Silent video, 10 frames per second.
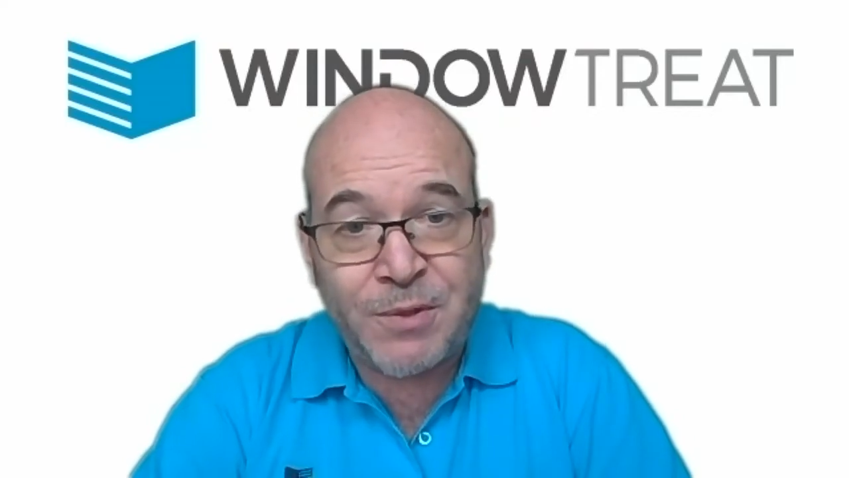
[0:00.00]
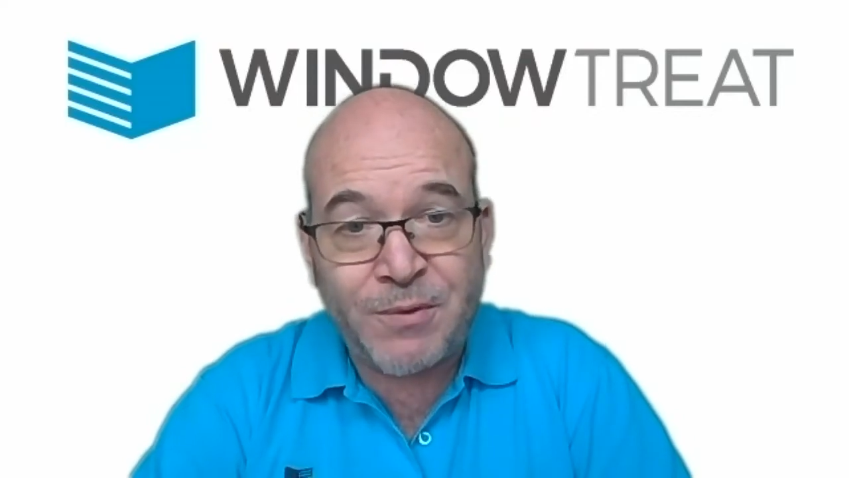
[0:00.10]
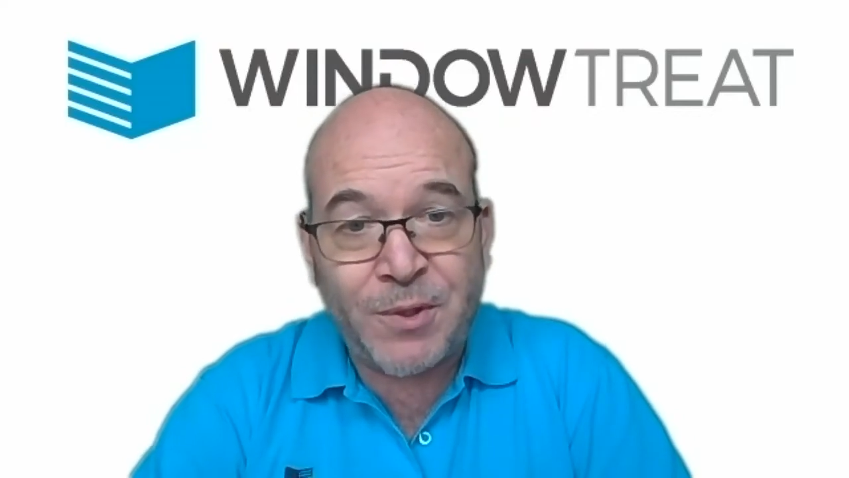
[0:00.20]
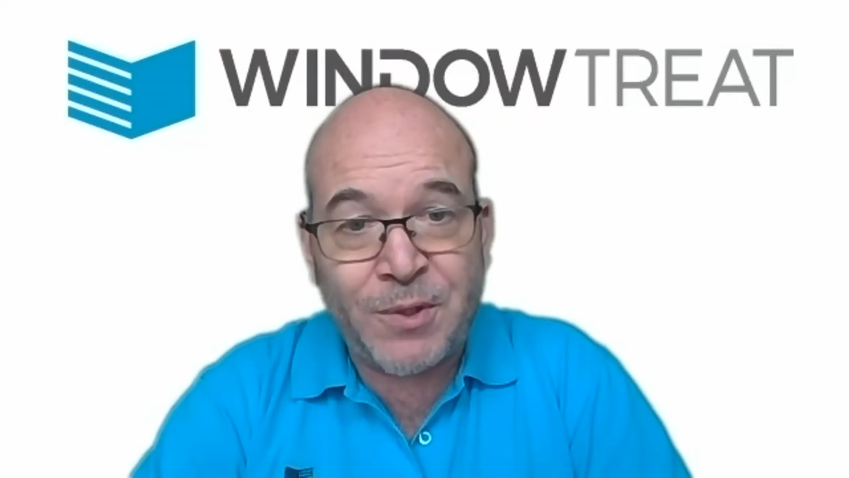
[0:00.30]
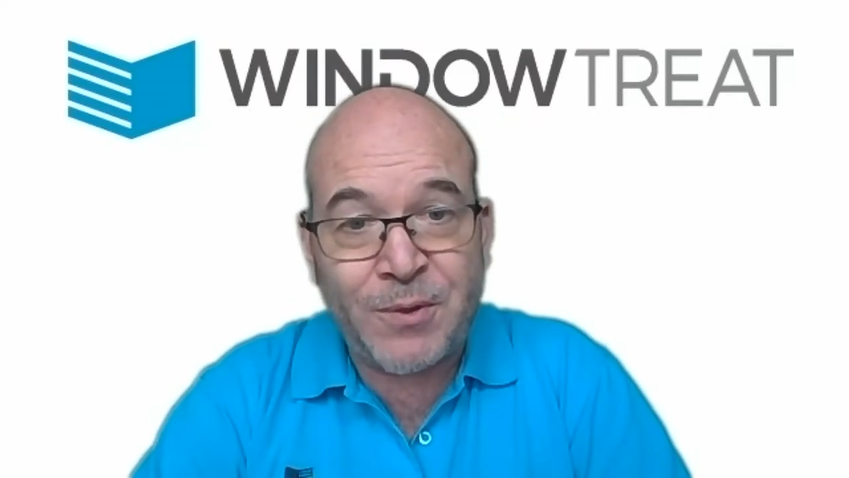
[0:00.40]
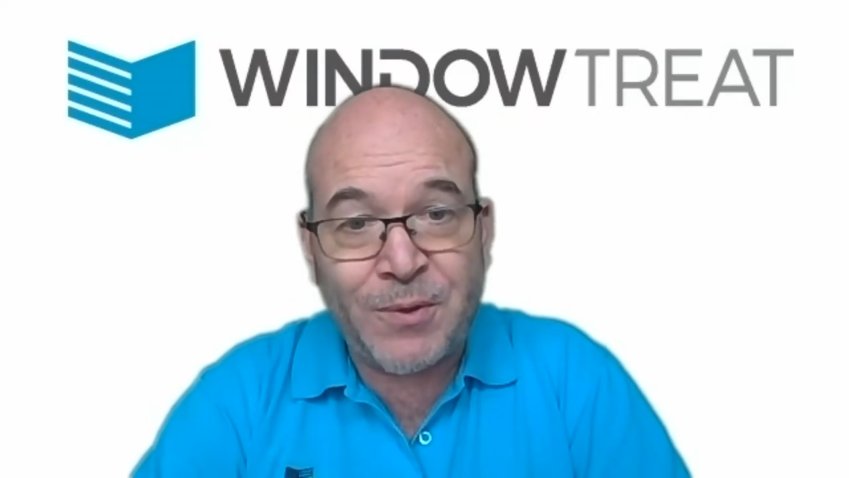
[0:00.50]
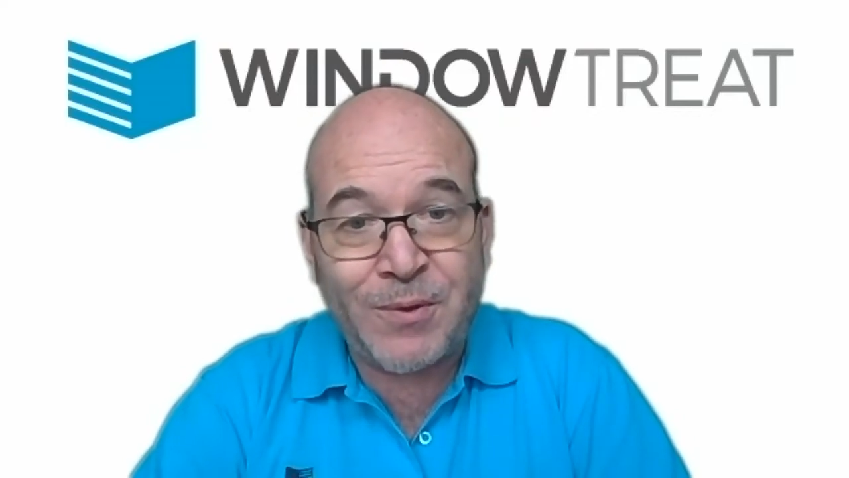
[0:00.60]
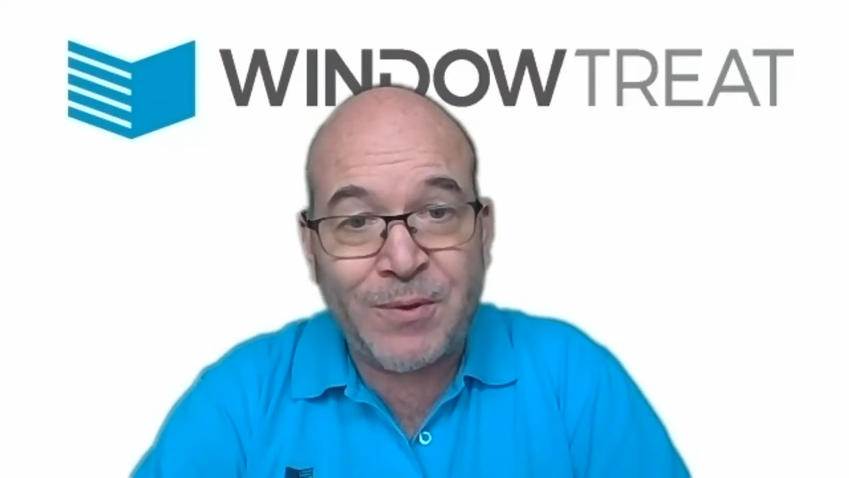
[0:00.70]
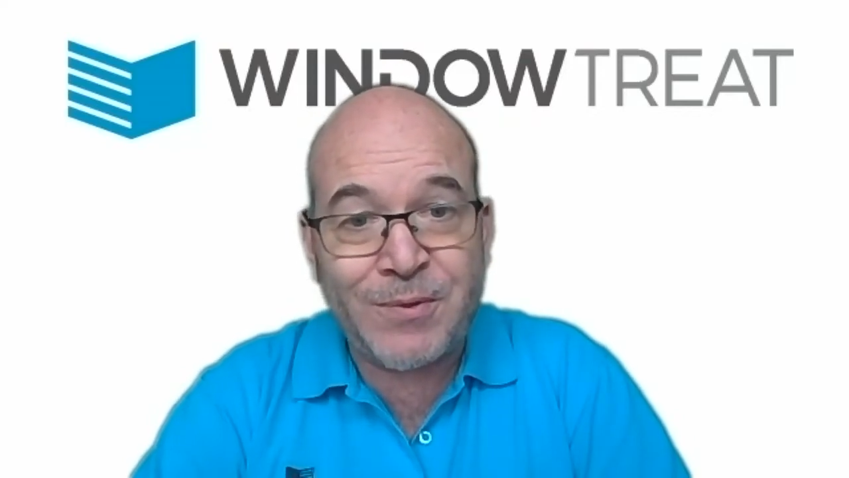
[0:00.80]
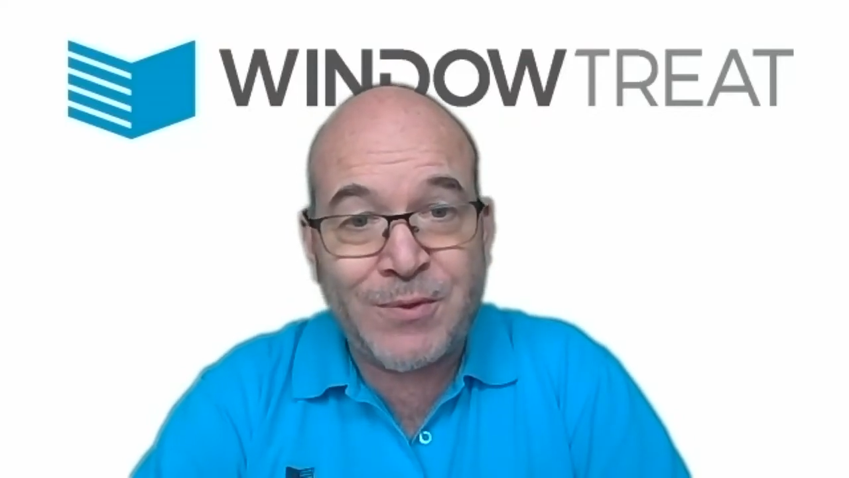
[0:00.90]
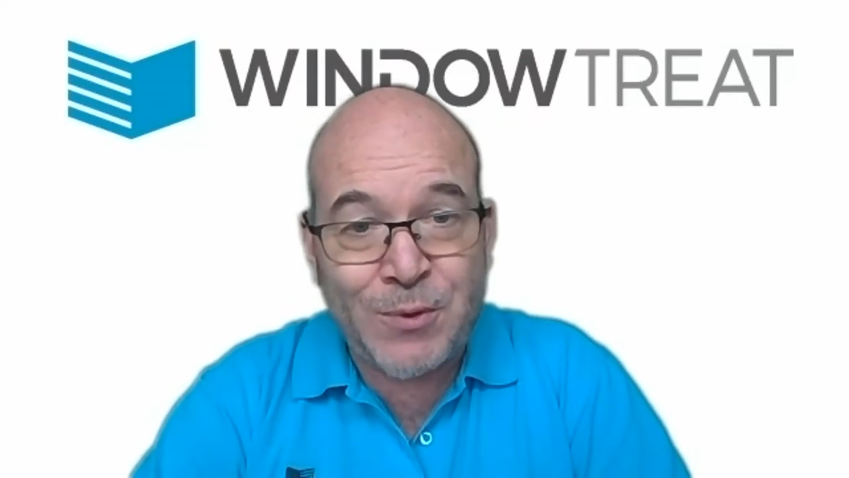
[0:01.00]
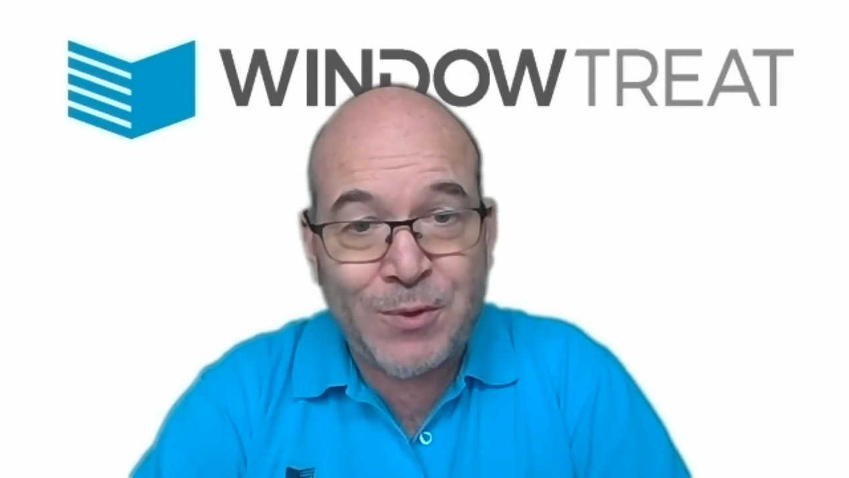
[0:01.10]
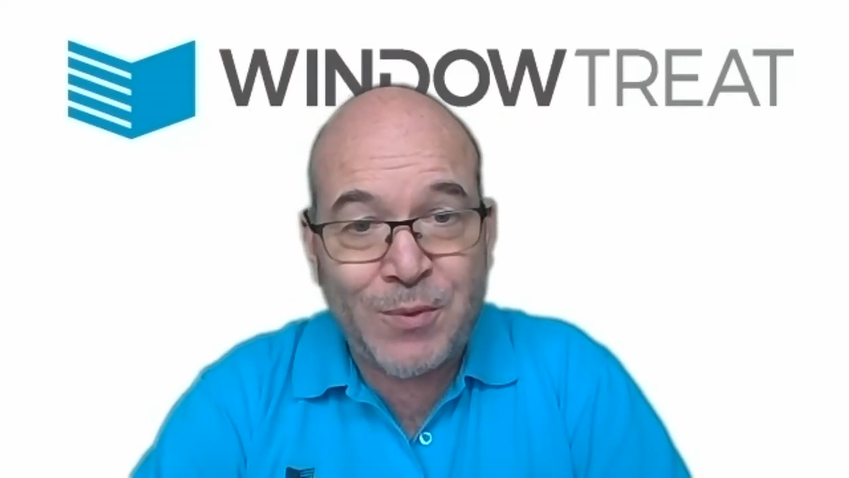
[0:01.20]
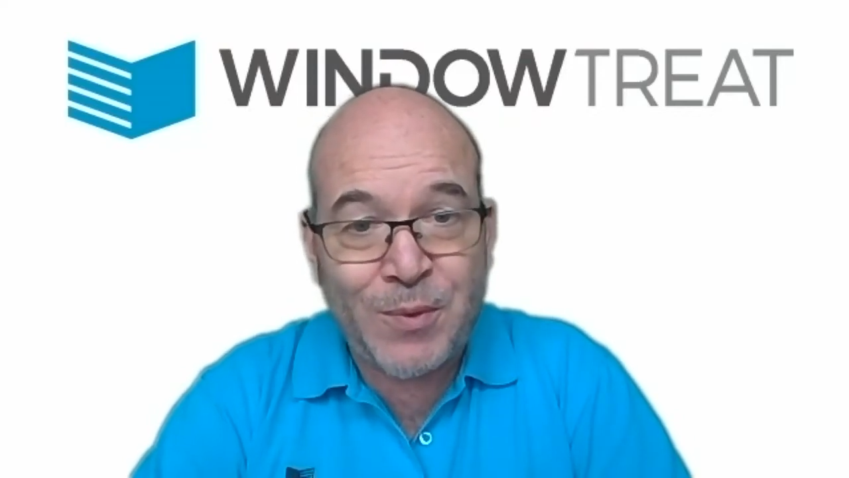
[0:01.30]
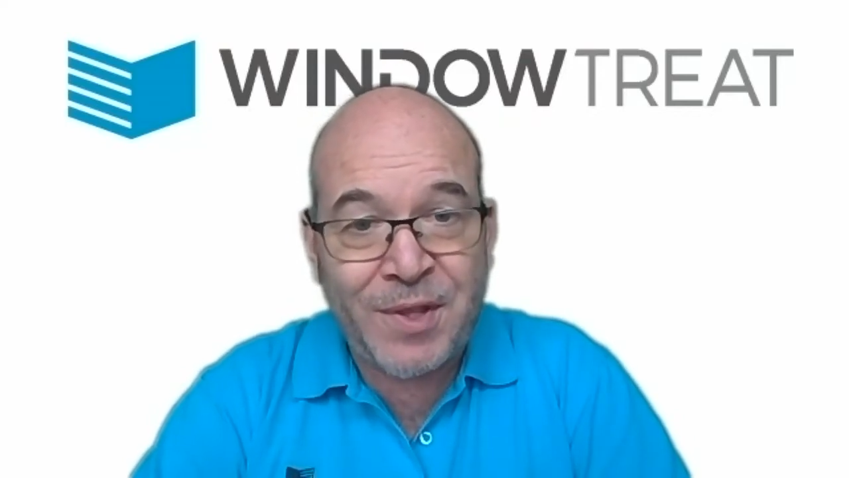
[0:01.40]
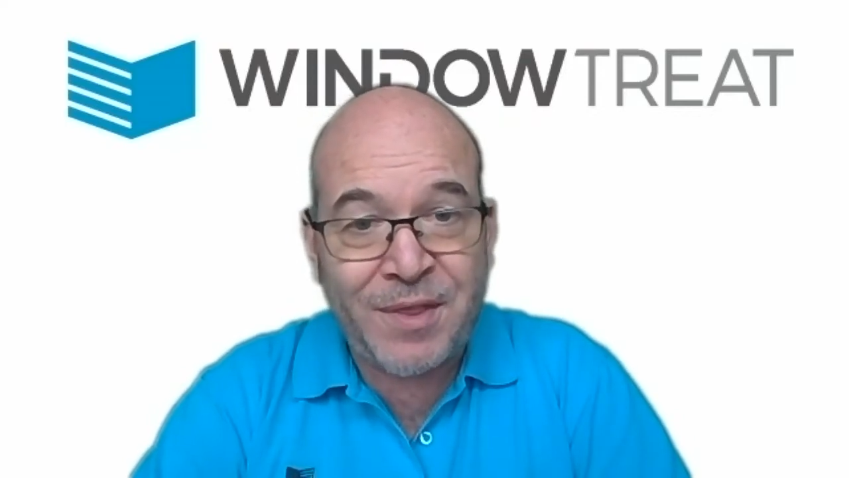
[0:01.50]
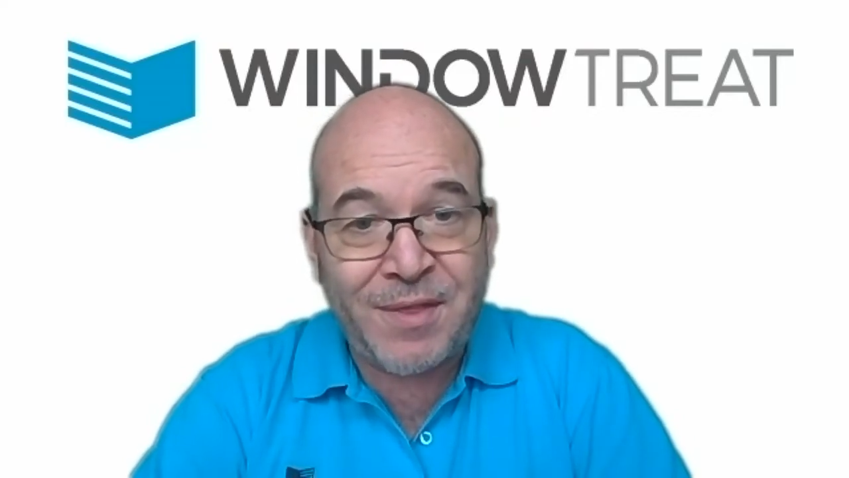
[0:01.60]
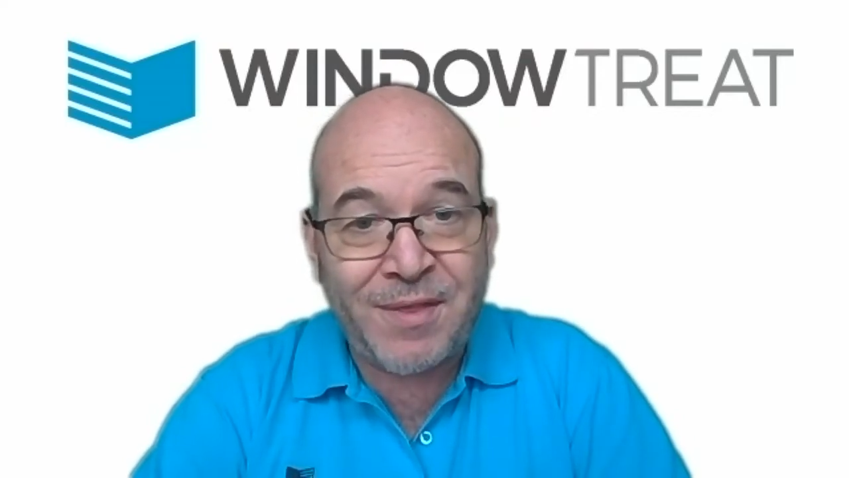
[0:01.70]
You've got your daughter with